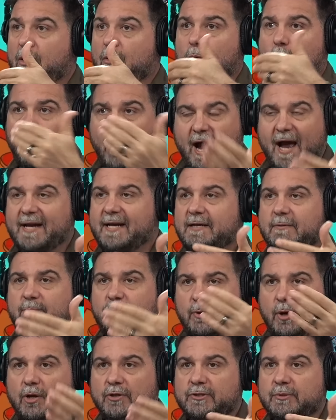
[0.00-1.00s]
Why didn't
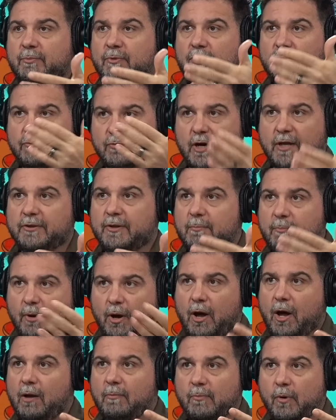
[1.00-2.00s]
Baltimore run the
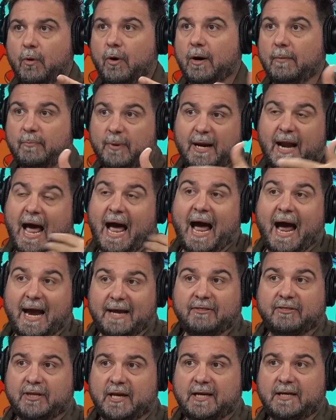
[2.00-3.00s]
ball more? But
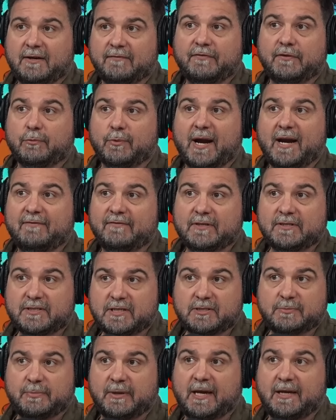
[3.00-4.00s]
I think of the Ravens
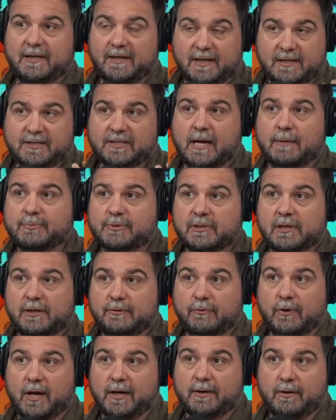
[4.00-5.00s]
as being an exceptionally
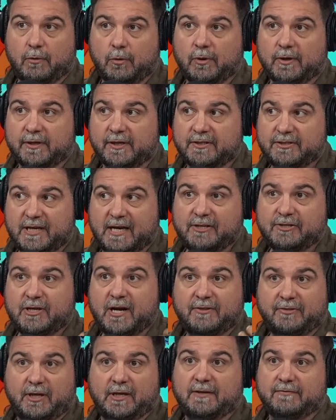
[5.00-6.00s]
run
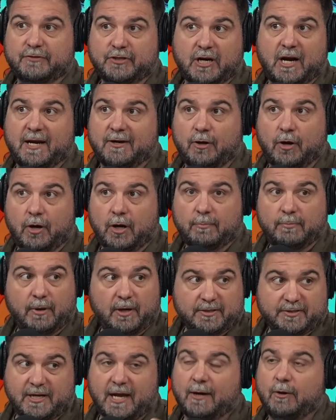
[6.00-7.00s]
organization. I think of John
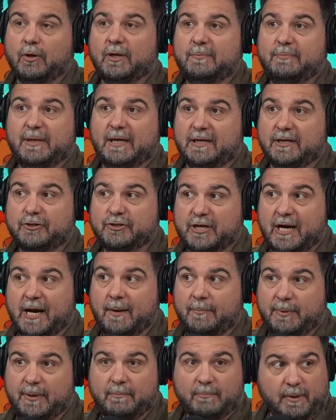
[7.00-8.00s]
Harbaugh as not only being a
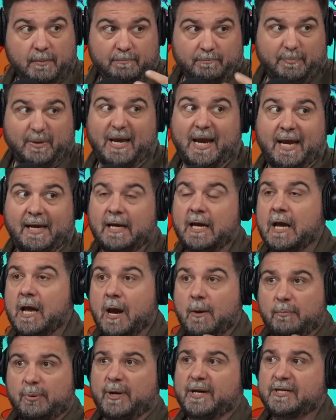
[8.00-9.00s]
champion, but being
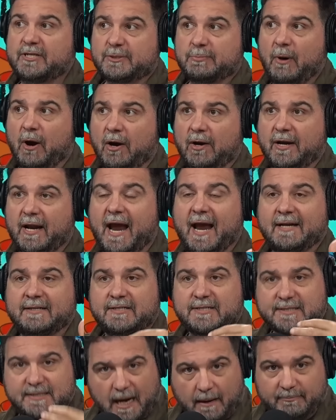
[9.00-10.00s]
pretty smart. And
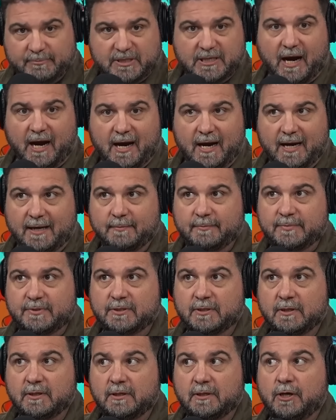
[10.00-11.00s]
sometimes
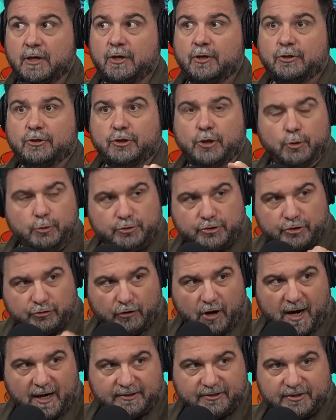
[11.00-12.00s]
you
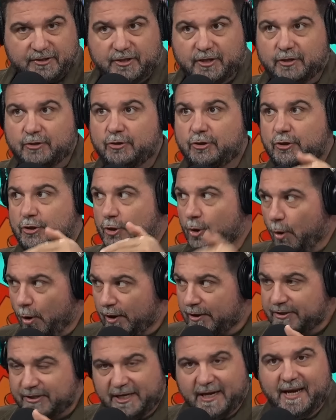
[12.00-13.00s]
trust
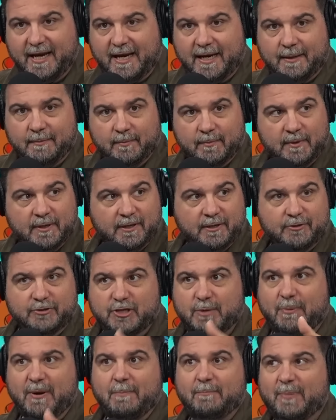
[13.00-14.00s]
your team
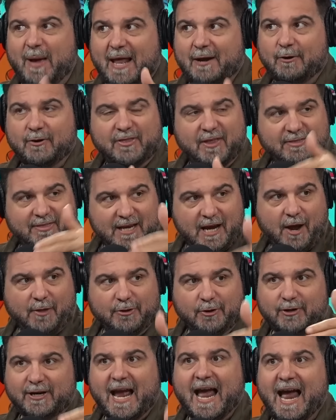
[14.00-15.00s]
to be better than the
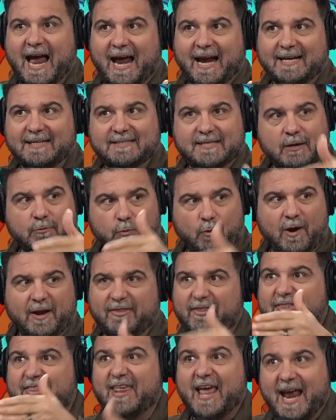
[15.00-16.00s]
other guys at
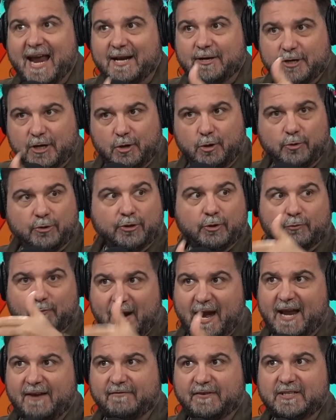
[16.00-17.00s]
what they do. The
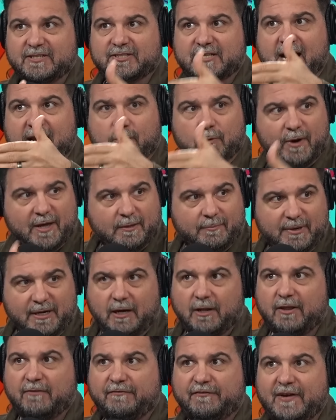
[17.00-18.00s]
Ravens take away the
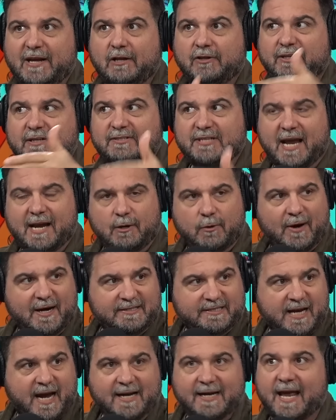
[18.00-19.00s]
middle of the field and take away
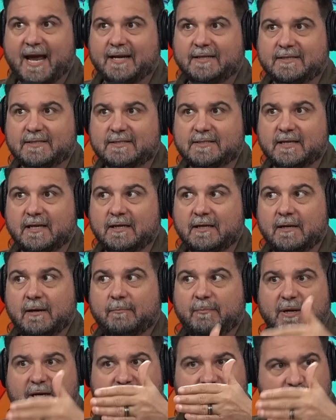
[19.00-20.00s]
tight ends
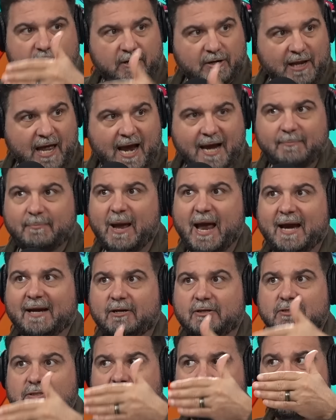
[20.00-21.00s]
because of their
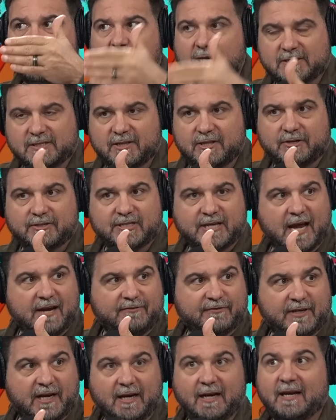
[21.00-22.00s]
linebackers and because of their
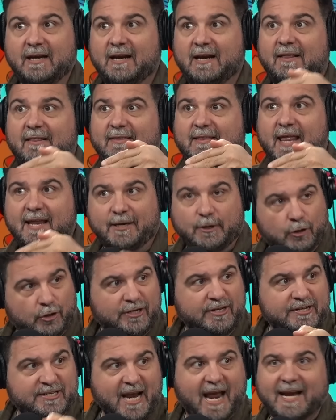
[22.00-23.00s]
safety. They
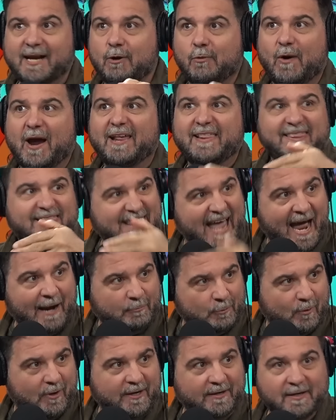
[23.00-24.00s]
couldn't take away that
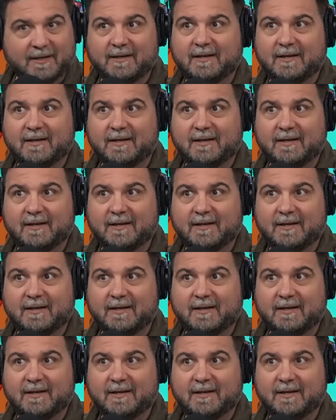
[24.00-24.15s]
one.